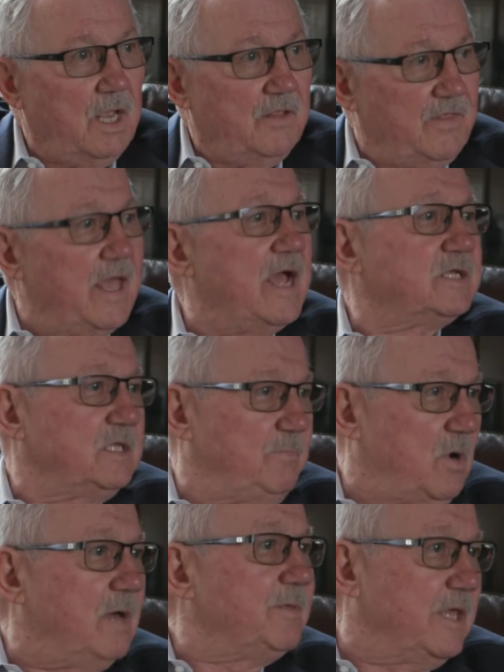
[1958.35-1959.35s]
They actually
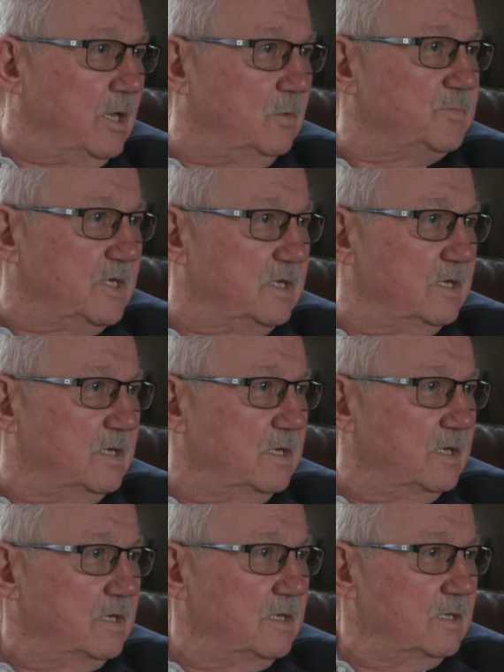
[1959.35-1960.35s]
probably helped it.
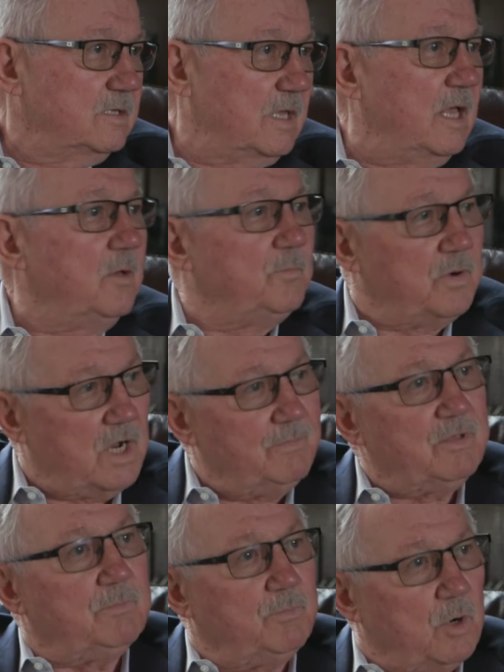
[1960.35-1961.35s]
They
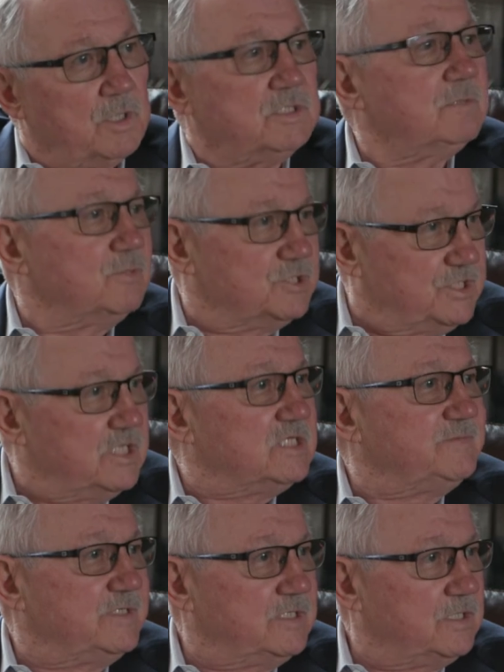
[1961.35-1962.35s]
probably brought some
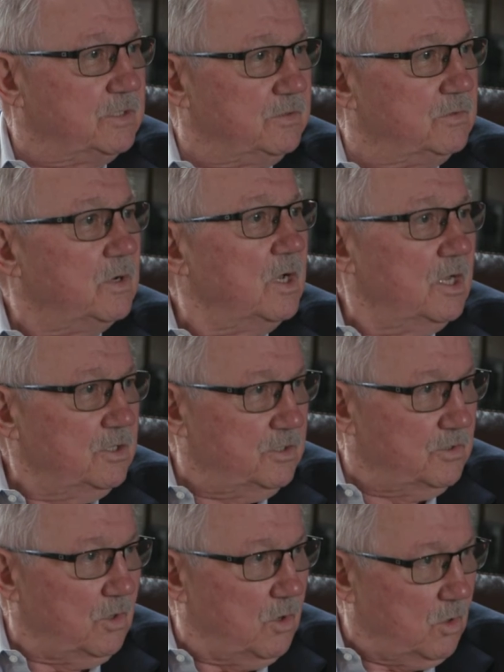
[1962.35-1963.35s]
legitimacy to
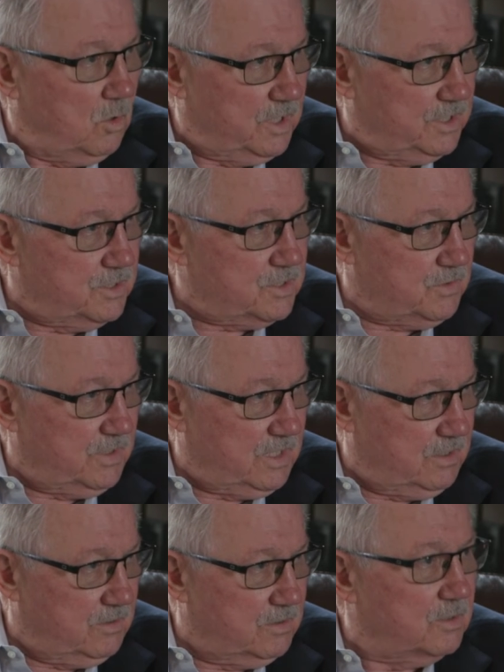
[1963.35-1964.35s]
the whole industry
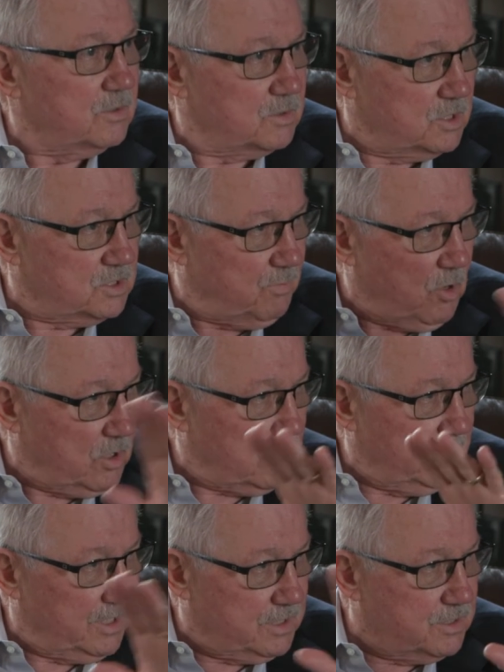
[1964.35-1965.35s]
here, the
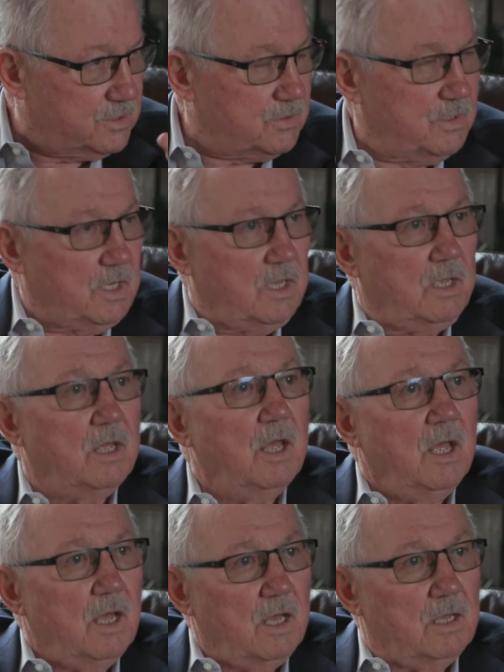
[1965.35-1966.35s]
sparkling industry.
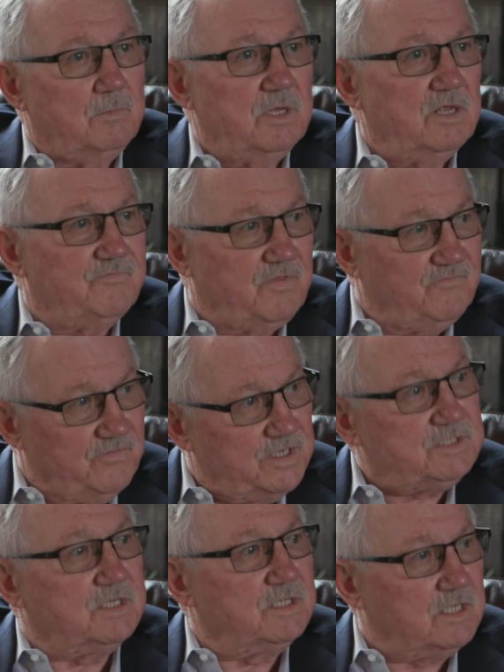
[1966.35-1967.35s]
I mean, if the
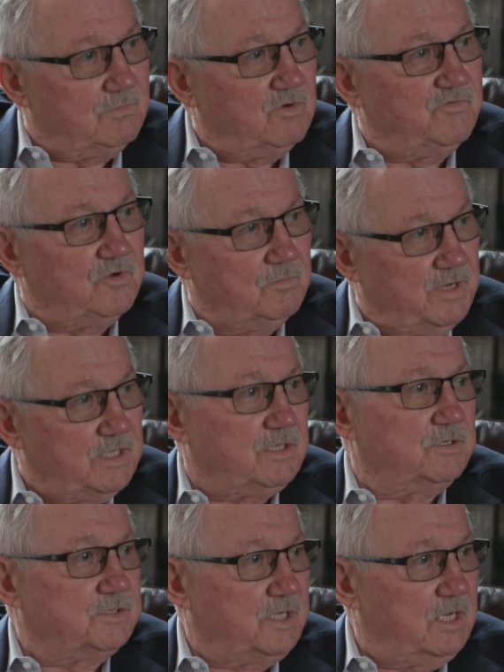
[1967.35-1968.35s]
French can come over here and make
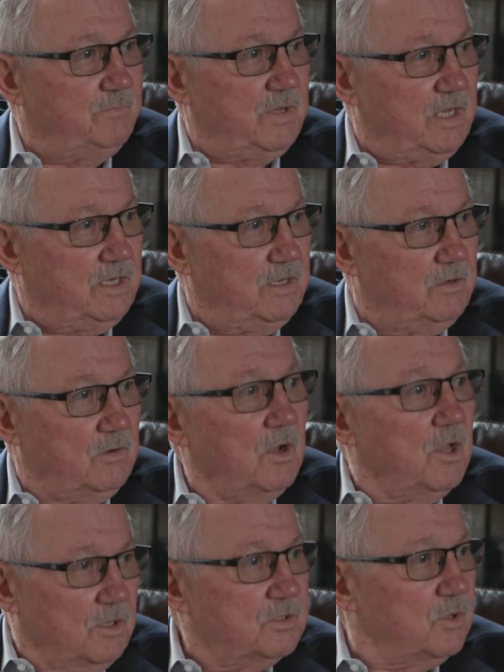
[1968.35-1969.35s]
their champagne here,
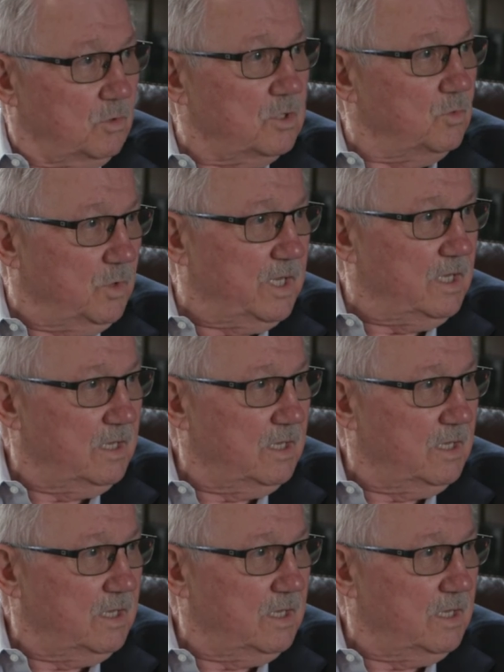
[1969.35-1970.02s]
so can we.